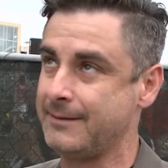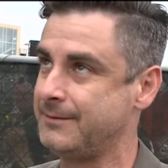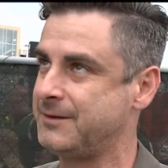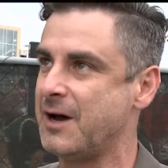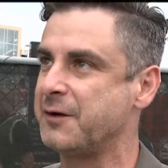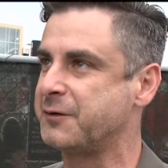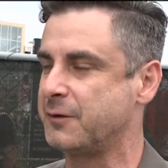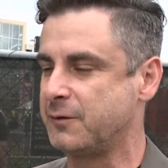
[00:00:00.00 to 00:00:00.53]
uh,
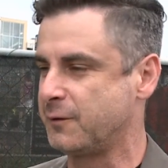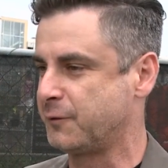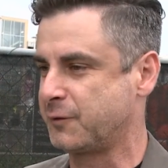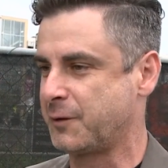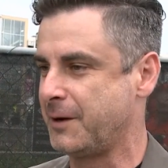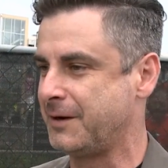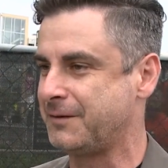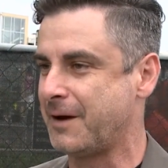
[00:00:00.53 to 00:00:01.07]
dozens of
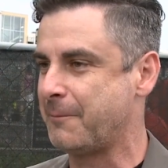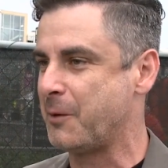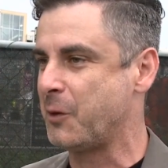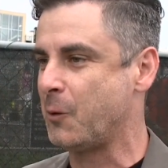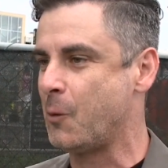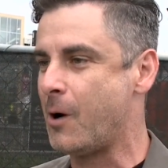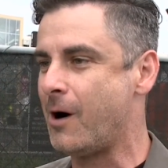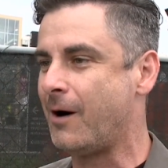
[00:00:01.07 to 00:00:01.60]
screens up
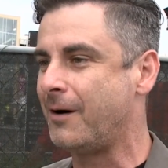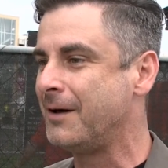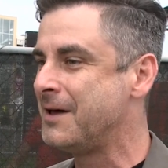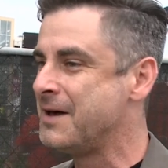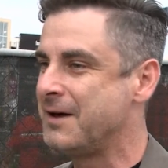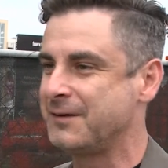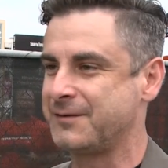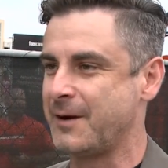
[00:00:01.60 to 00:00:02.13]
on the wall,
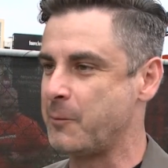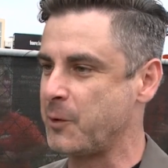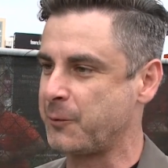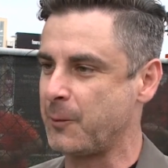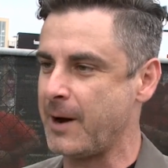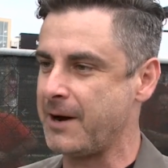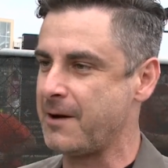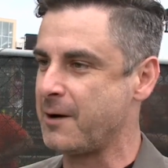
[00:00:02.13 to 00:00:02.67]
some
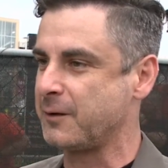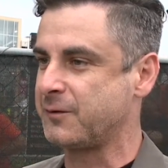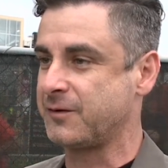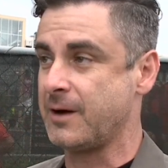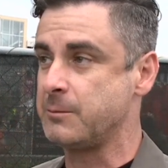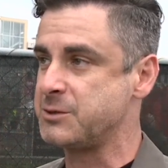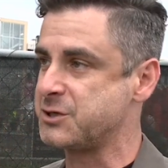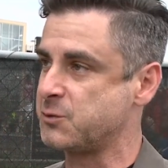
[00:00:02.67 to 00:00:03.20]
with radars,
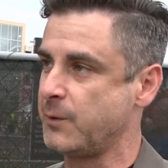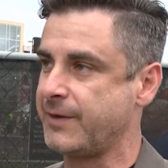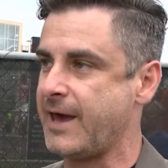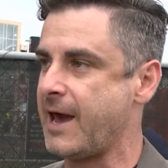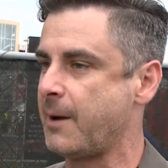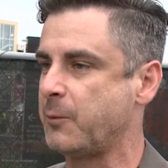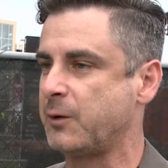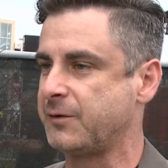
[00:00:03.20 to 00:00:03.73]
some just
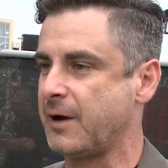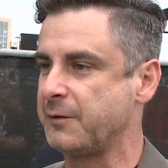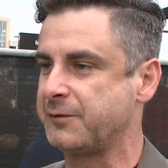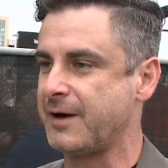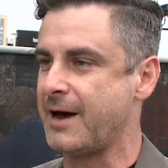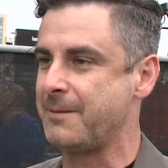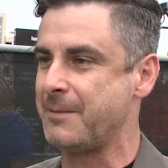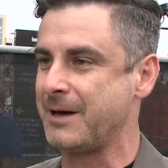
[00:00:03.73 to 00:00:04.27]
with cameras
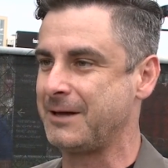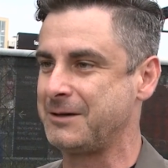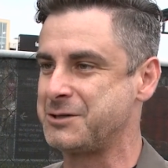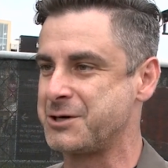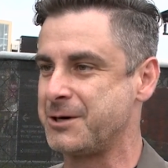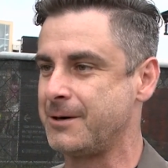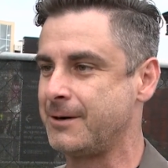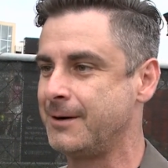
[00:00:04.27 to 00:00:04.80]
outside, making
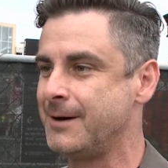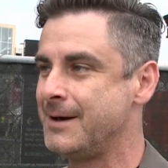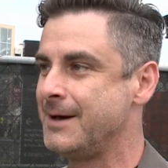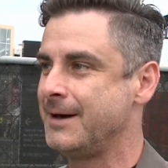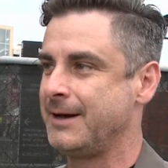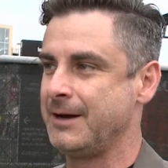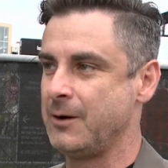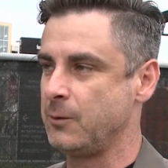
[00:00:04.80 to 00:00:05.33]
sure
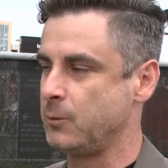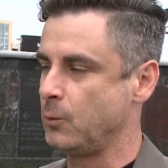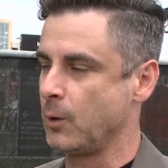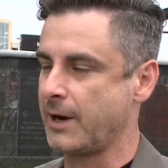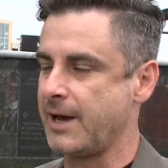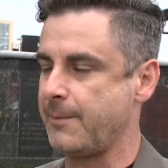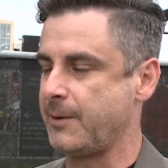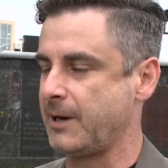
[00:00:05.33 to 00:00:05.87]
you know
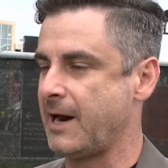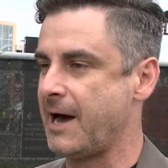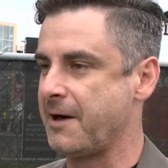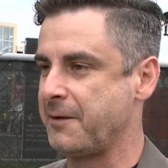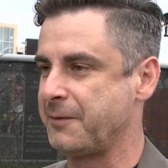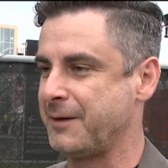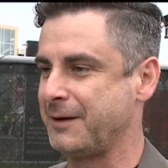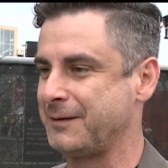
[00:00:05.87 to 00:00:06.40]
we're keeping an
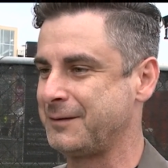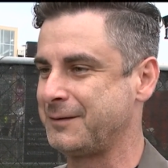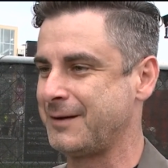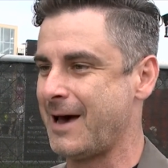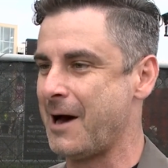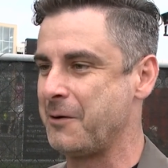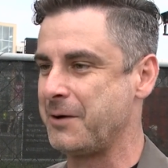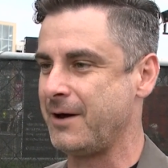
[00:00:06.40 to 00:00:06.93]
eye on
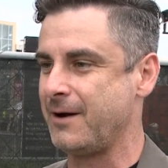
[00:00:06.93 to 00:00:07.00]
things out